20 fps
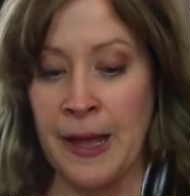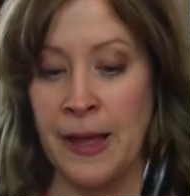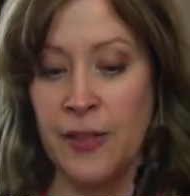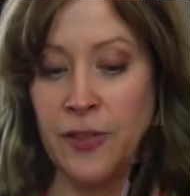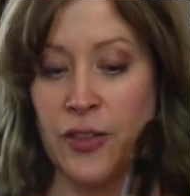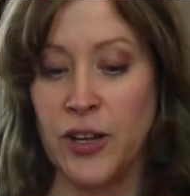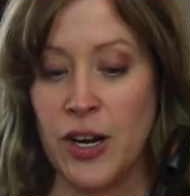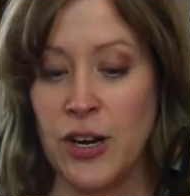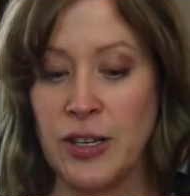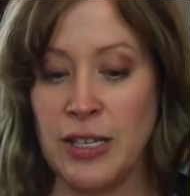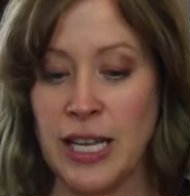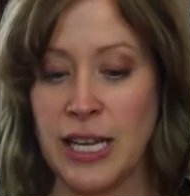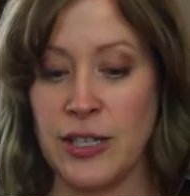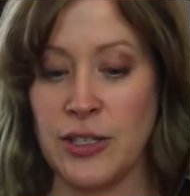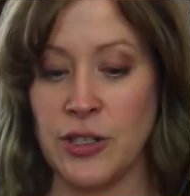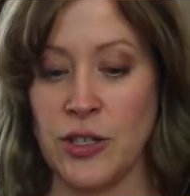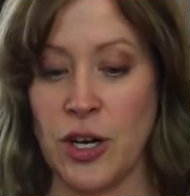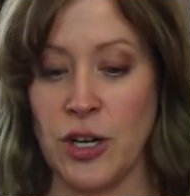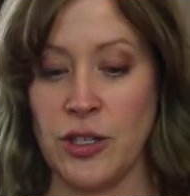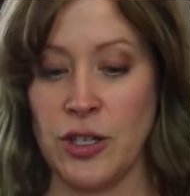Third line
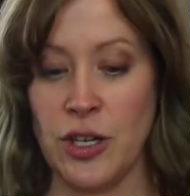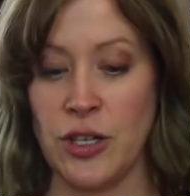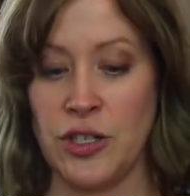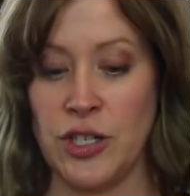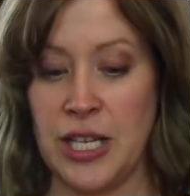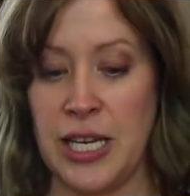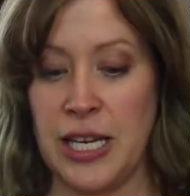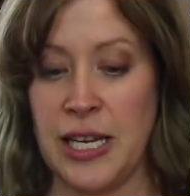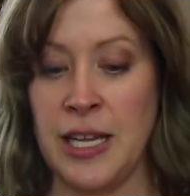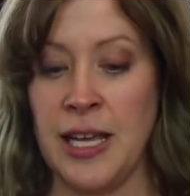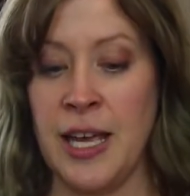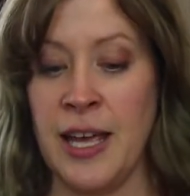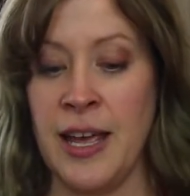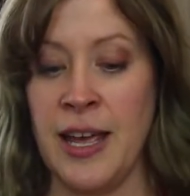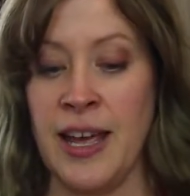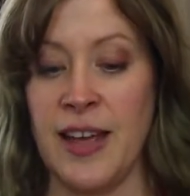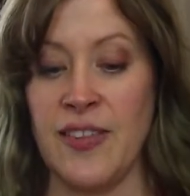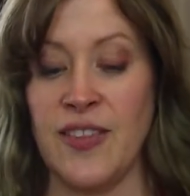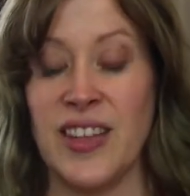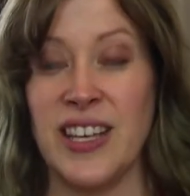starts on G,
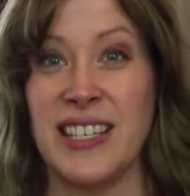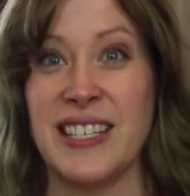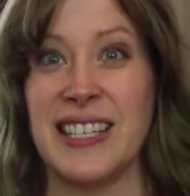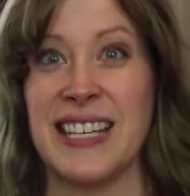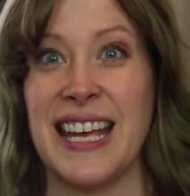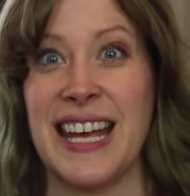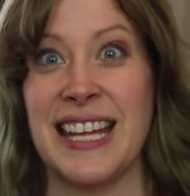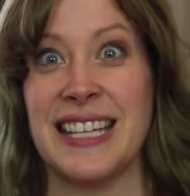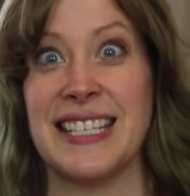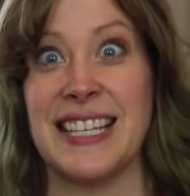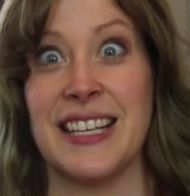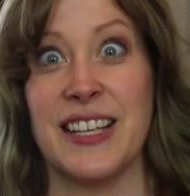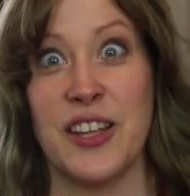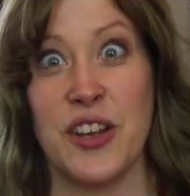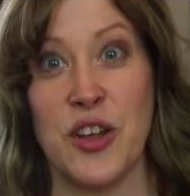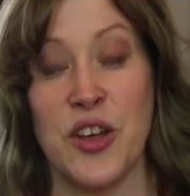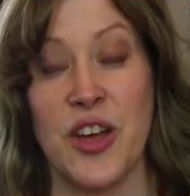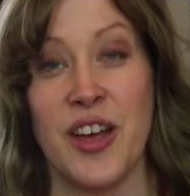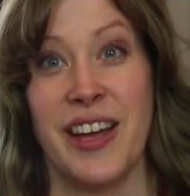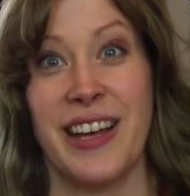and this gets a
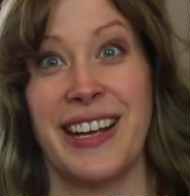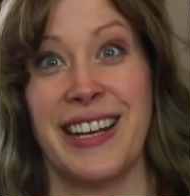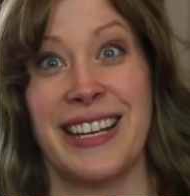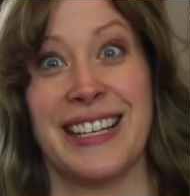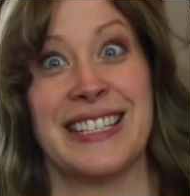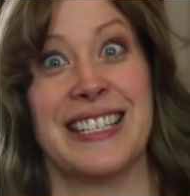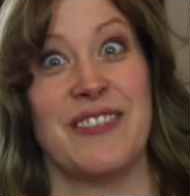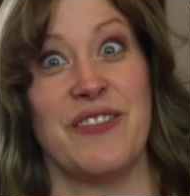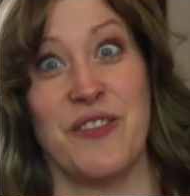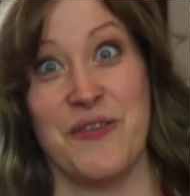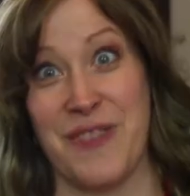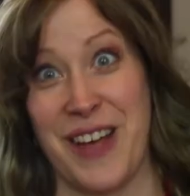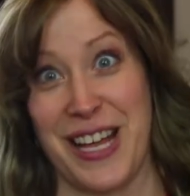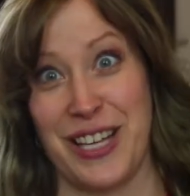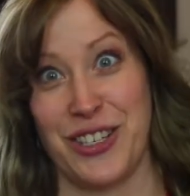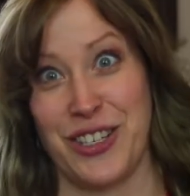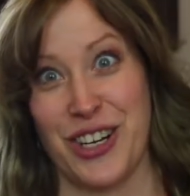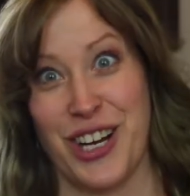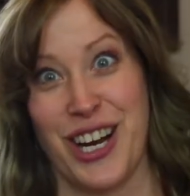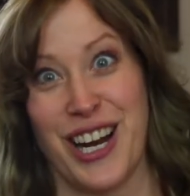little, it gets even
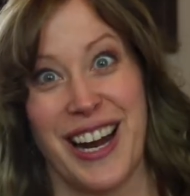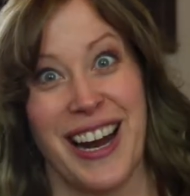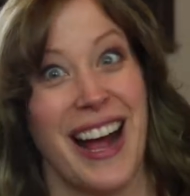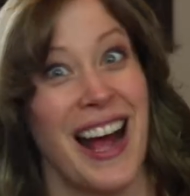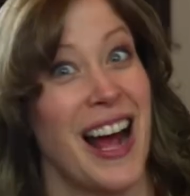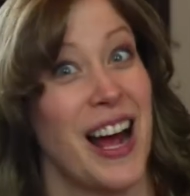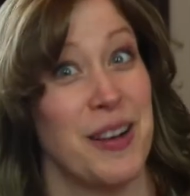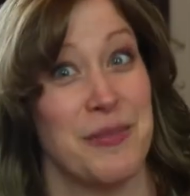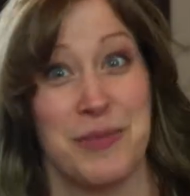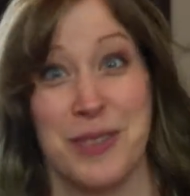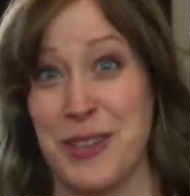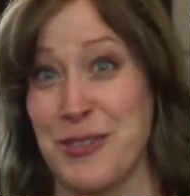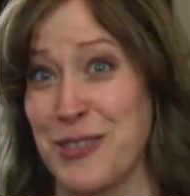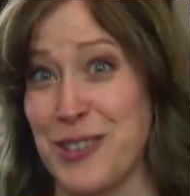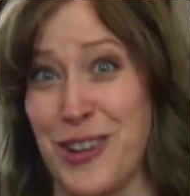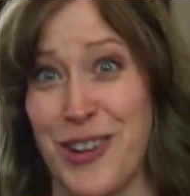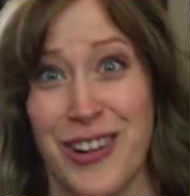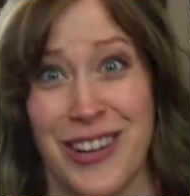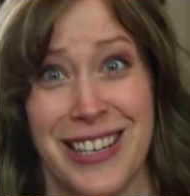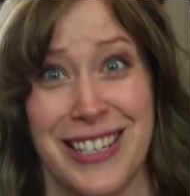faster. I'm so
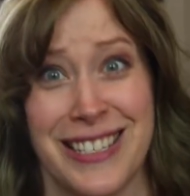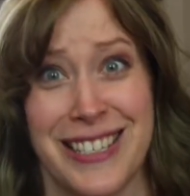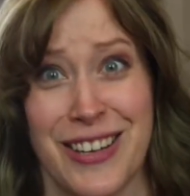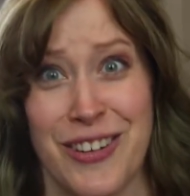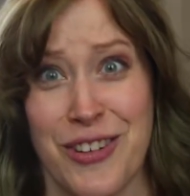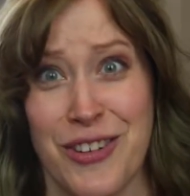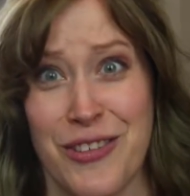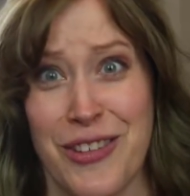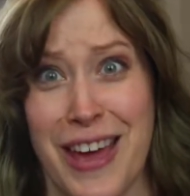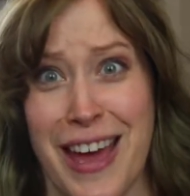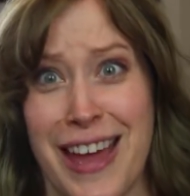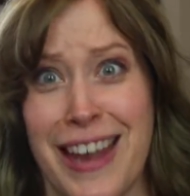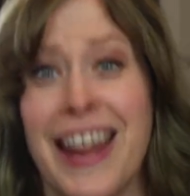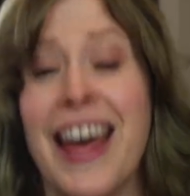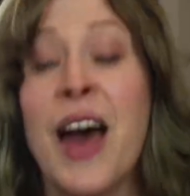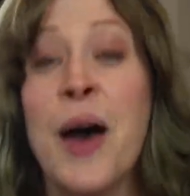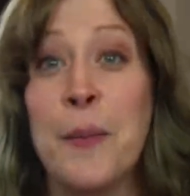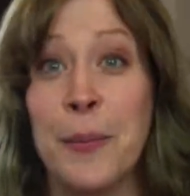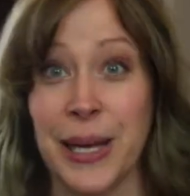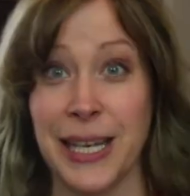sorry to tell you that,
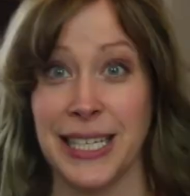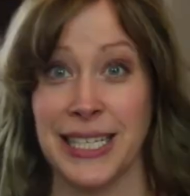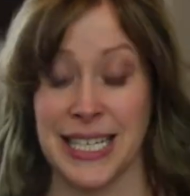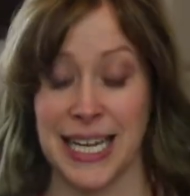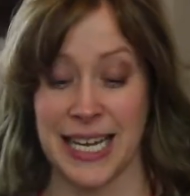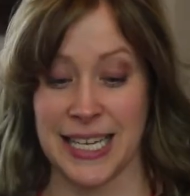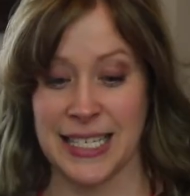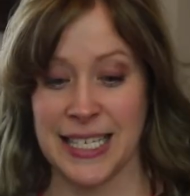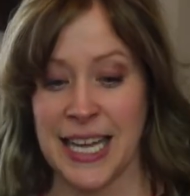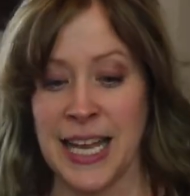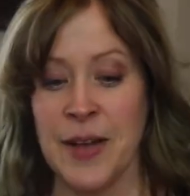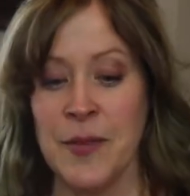but it does.